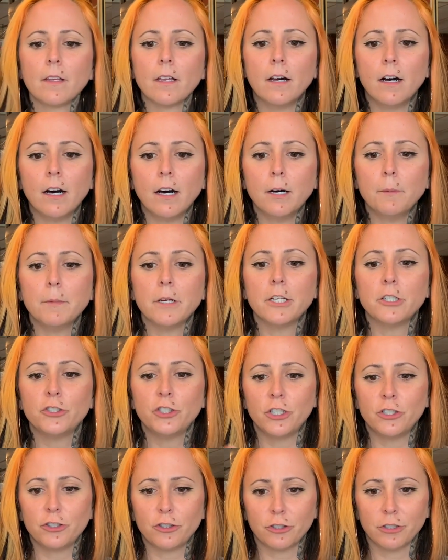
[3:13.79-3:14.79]
um,
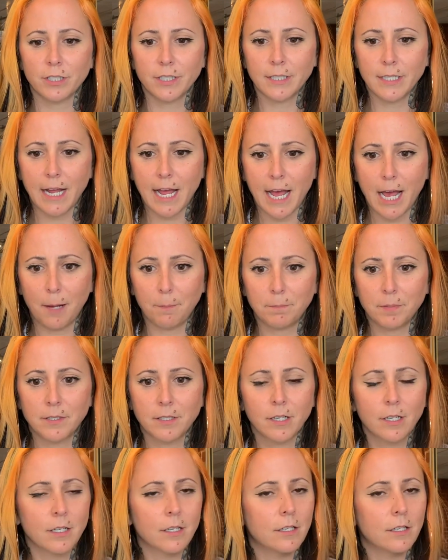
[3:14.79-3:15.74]
Ginger Snaps